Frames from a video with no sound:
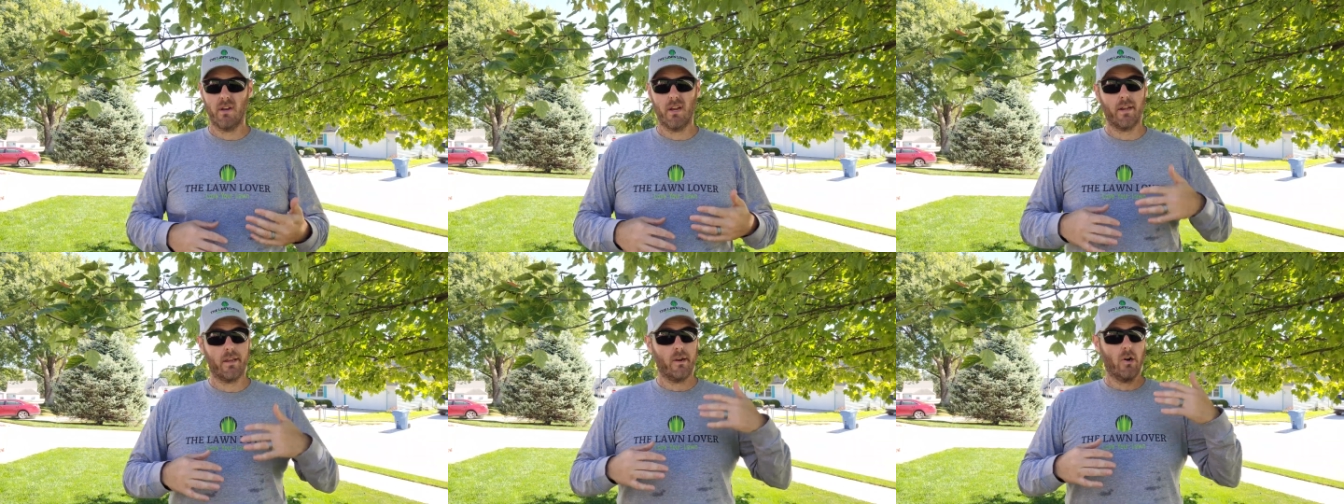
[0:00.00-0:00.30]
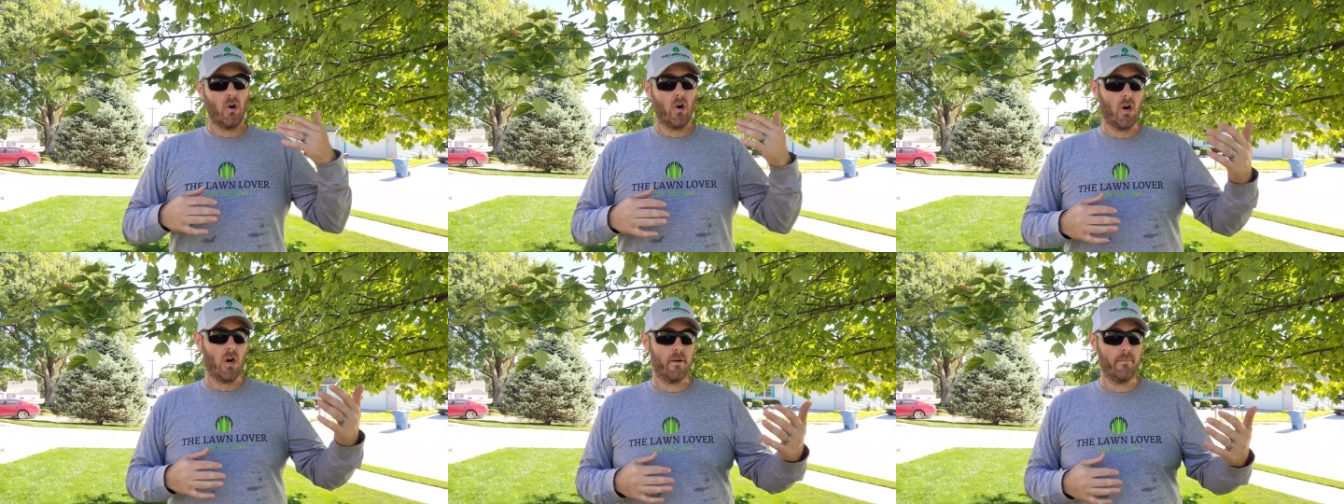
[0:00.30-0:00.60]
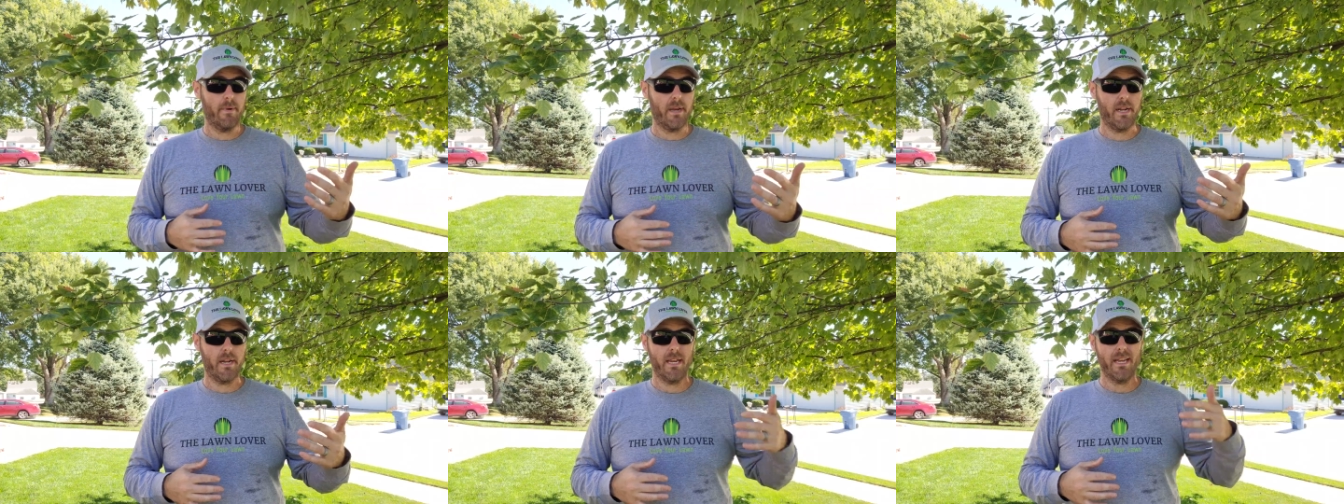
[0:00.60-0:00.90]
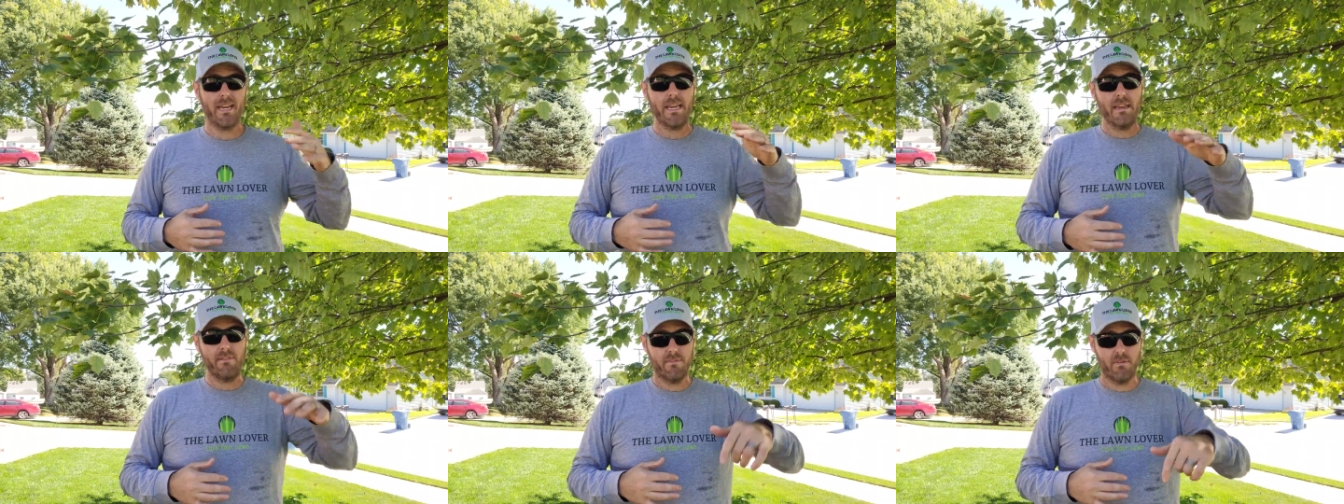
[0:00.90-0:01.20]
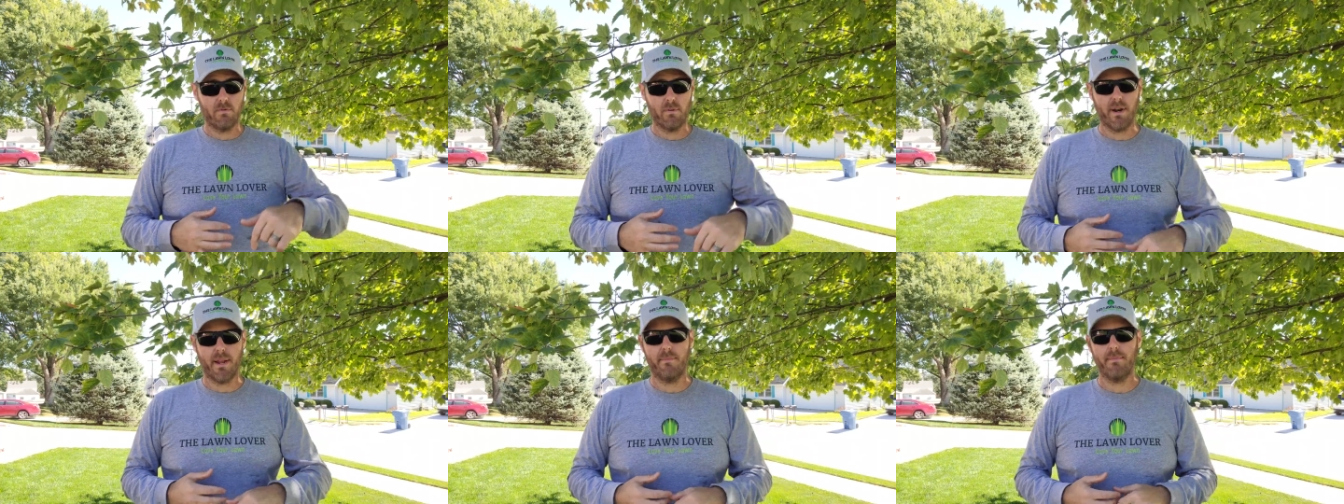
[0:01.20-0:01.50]
I can automate it even
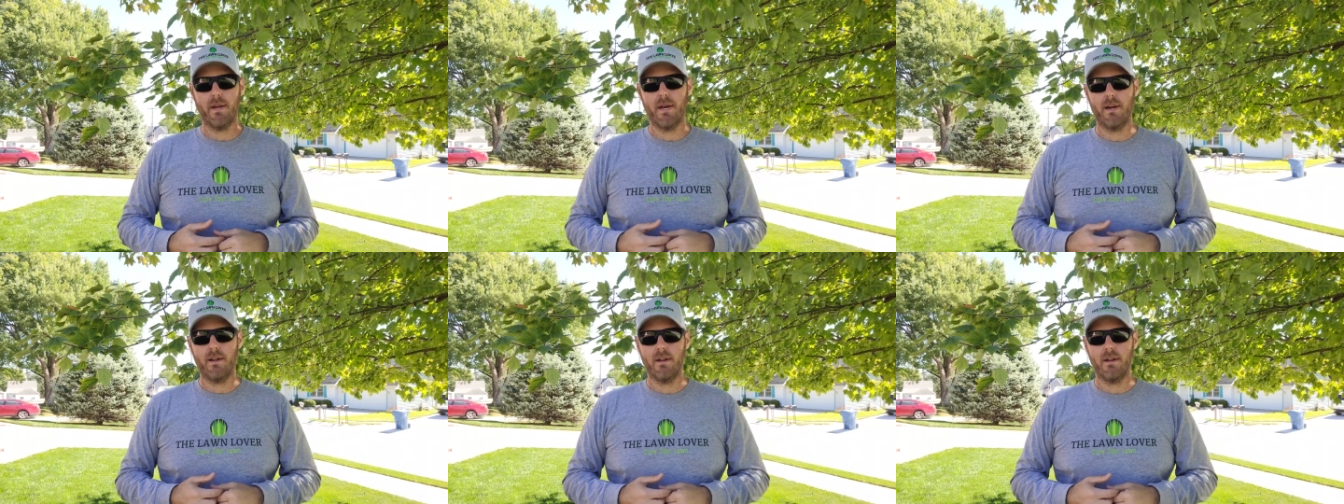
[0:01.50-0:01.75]
when I'm not